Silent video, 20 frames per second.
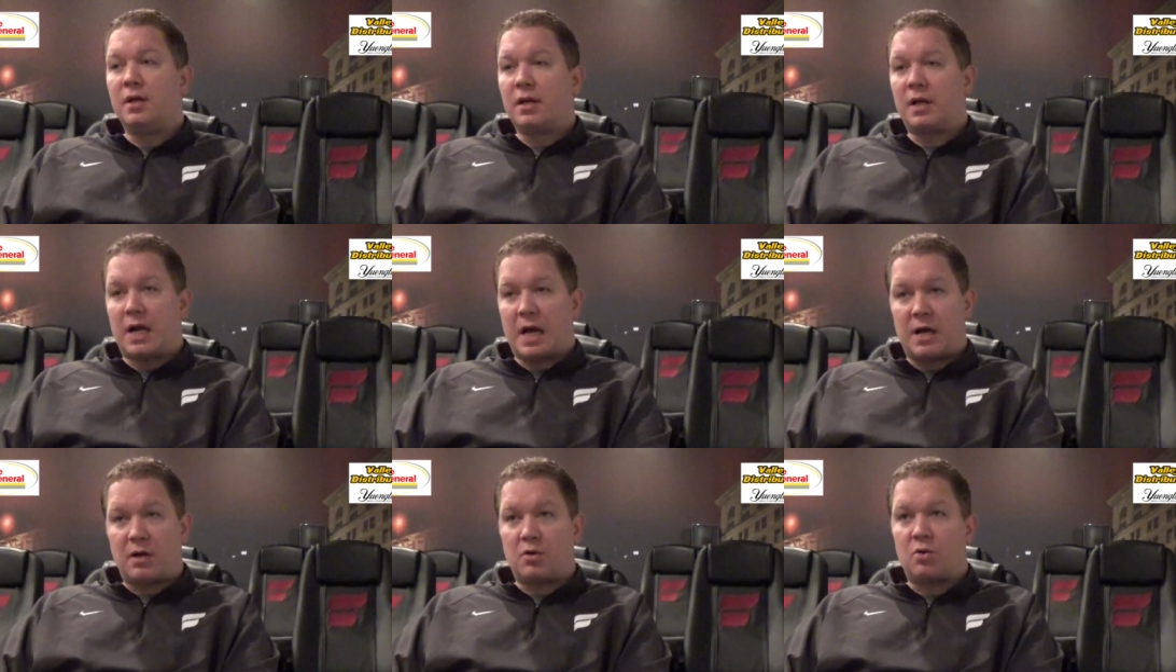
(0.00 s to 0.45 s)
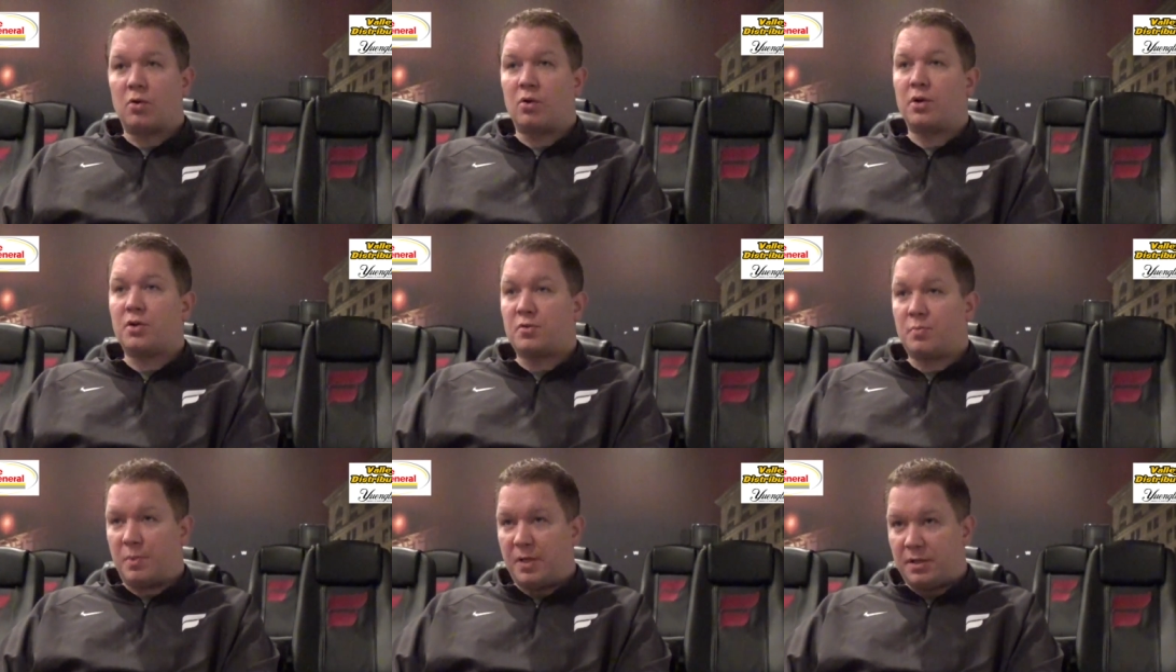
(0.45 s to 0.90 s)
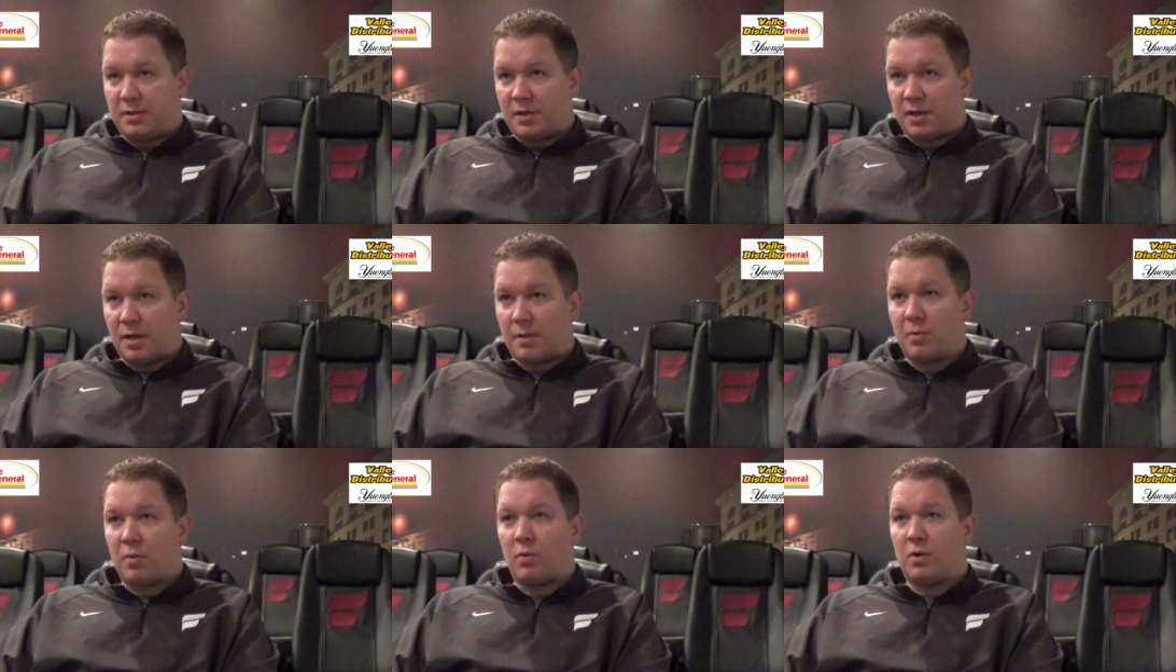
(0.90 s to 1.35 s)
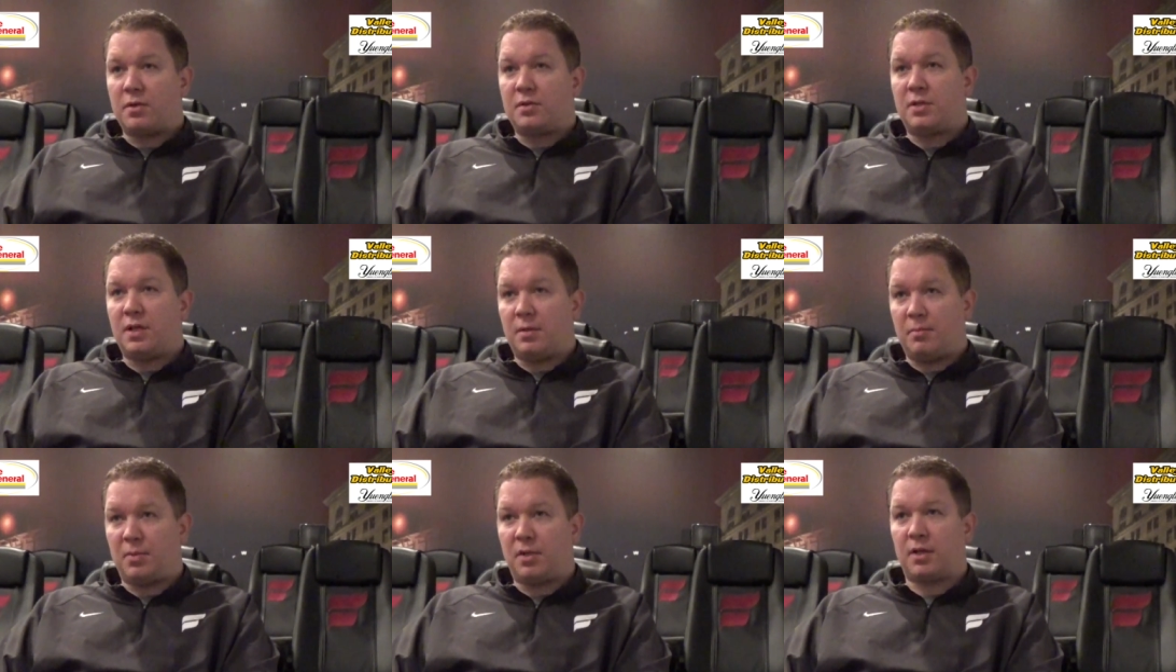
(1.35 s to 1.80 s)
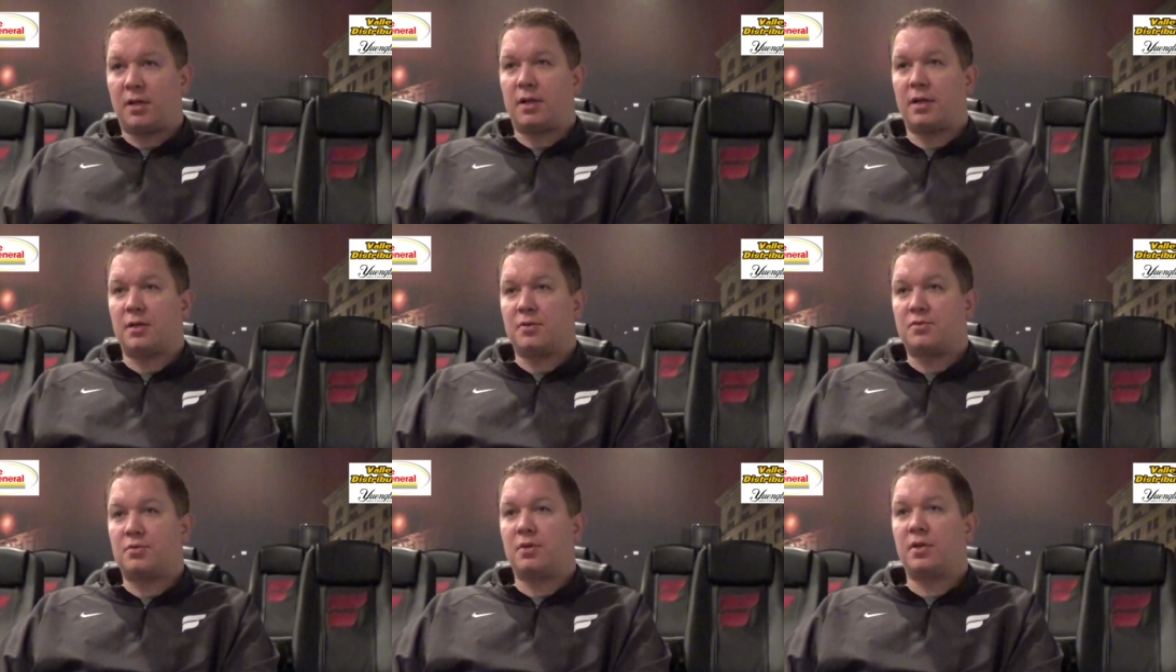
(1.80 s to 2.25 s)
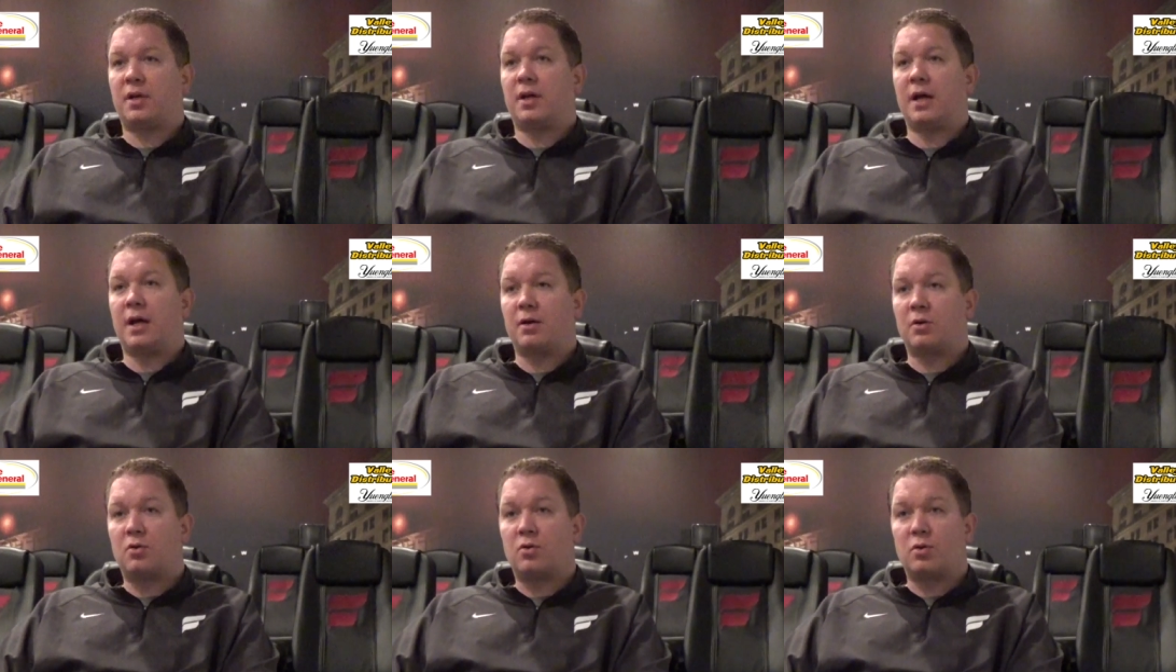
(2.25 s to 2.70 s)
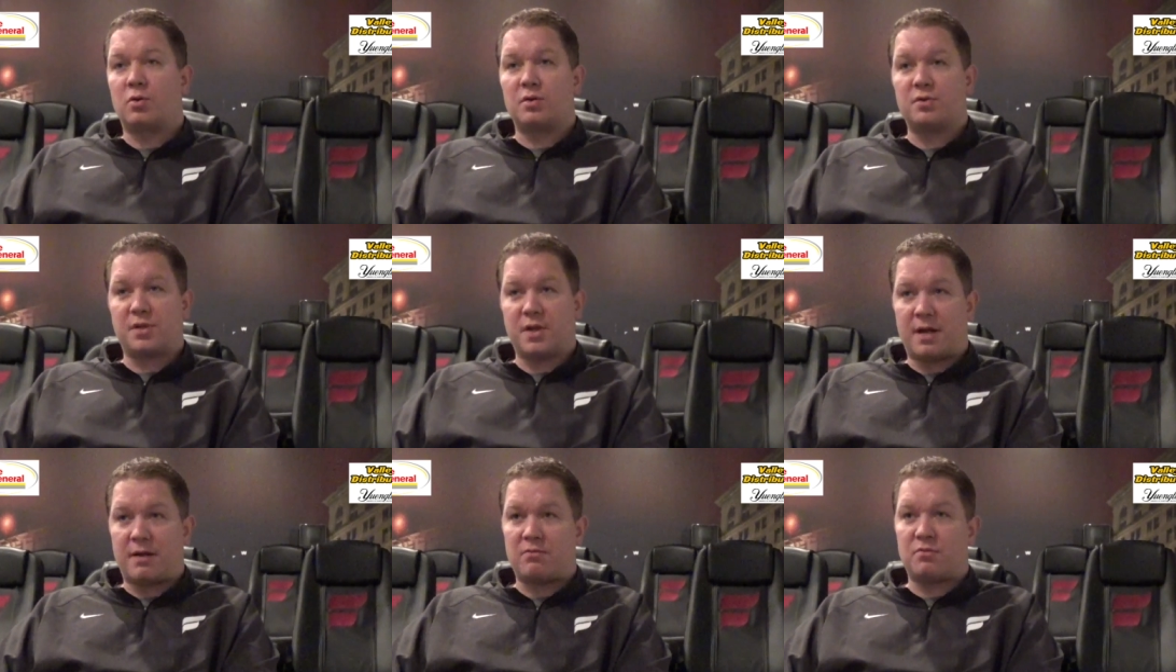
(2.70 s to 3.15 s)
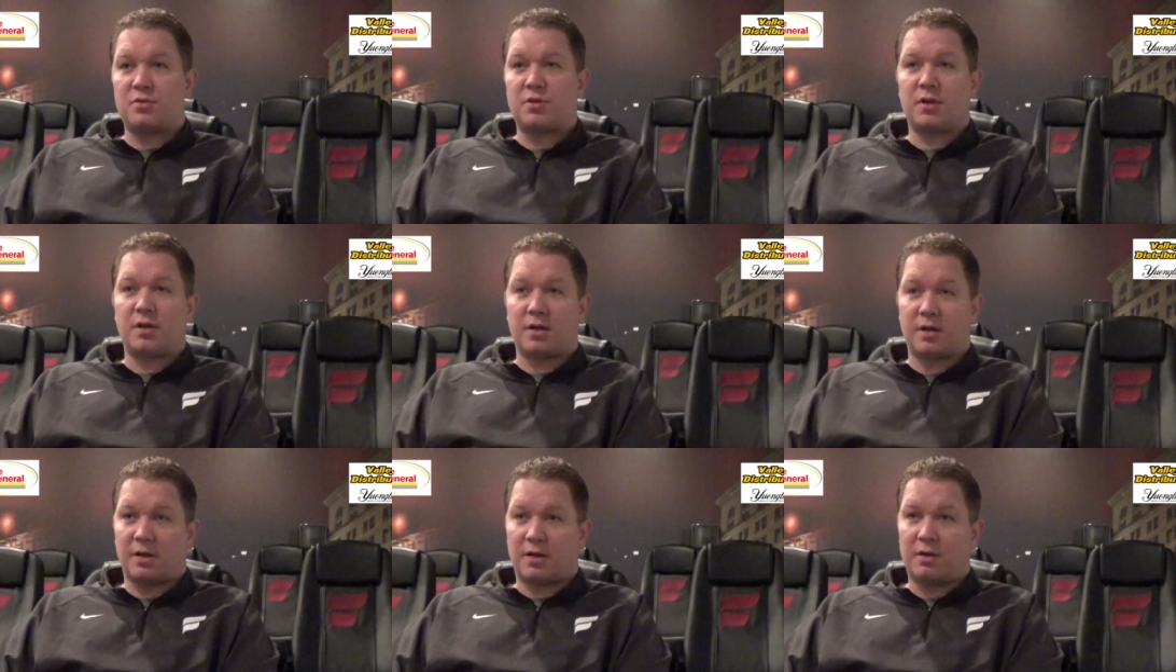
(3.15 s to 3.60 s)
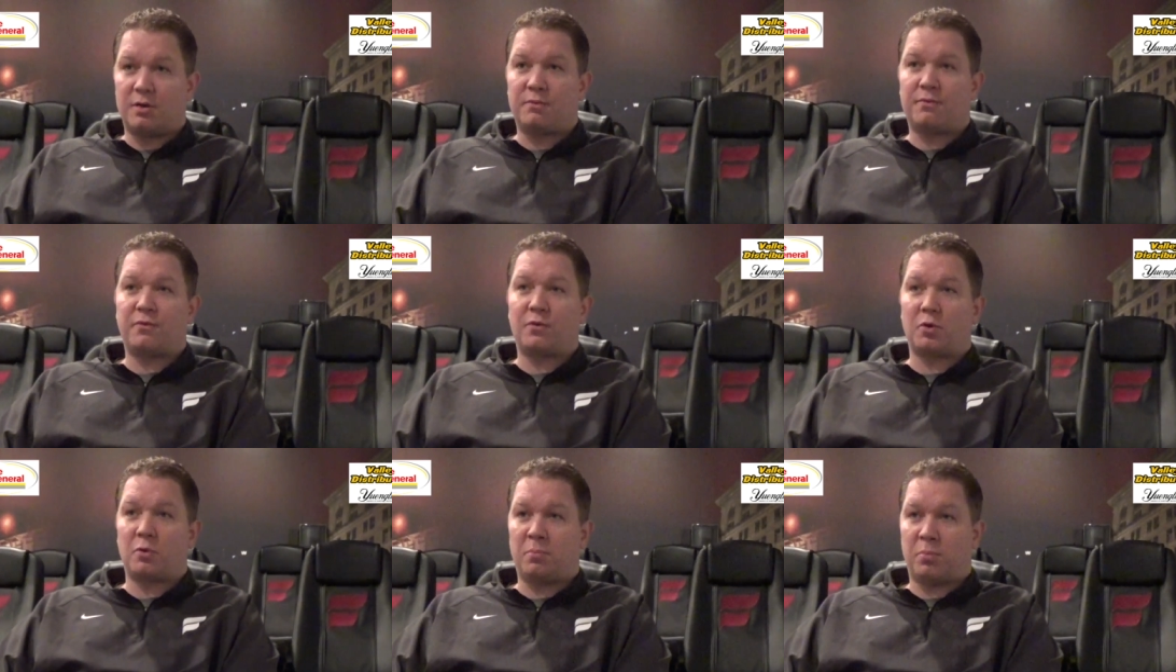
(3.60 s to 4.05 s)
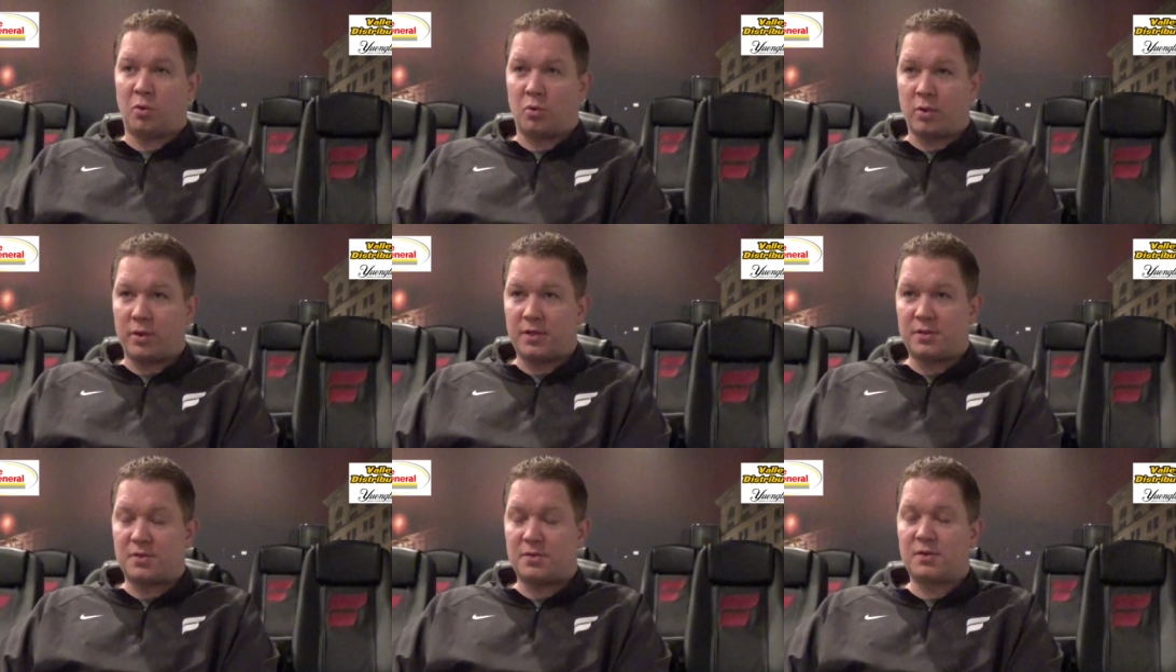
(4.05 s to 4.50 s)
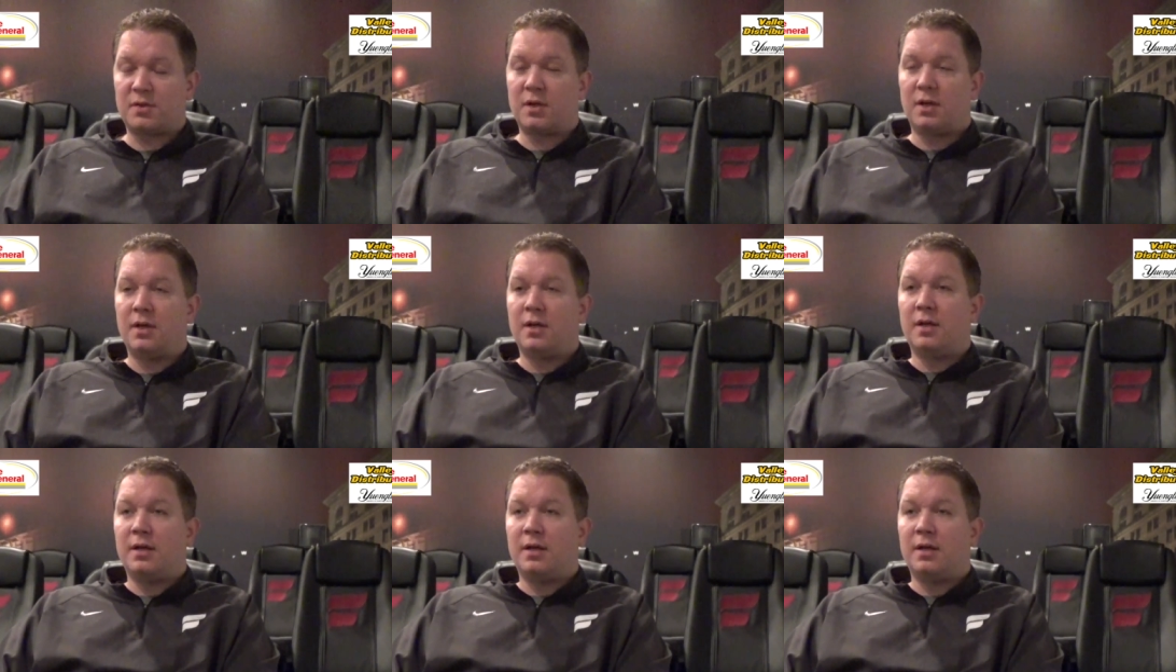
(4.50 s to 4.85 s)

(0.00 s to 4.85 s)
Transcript: Concord has beat the number 1 team in the country. Concord is averaging 104 points